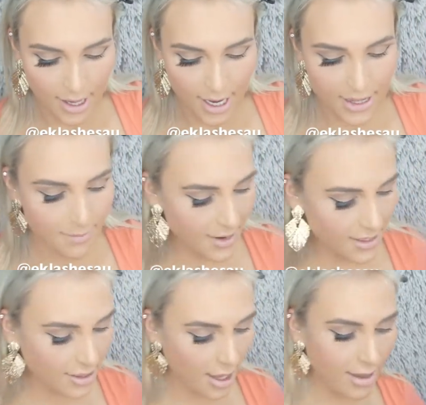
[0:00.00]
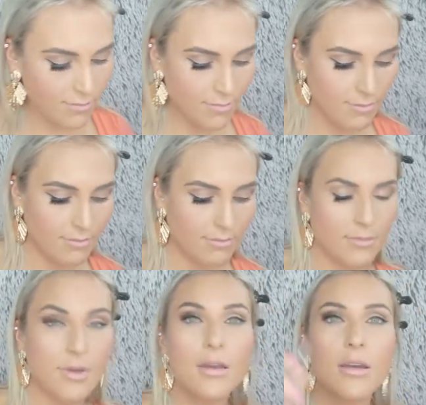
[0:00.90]
In the meantime,
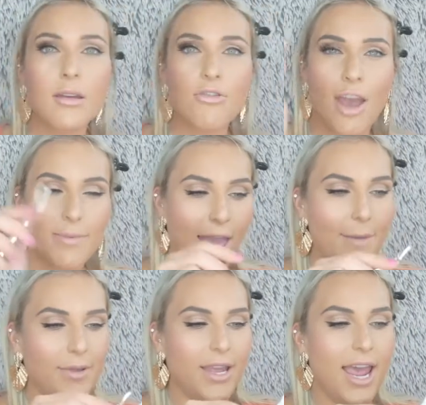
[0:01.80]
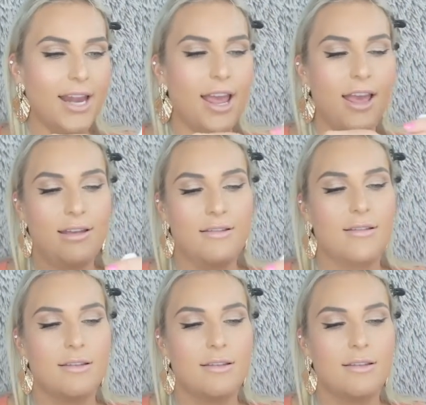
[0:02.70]
grab your applicator,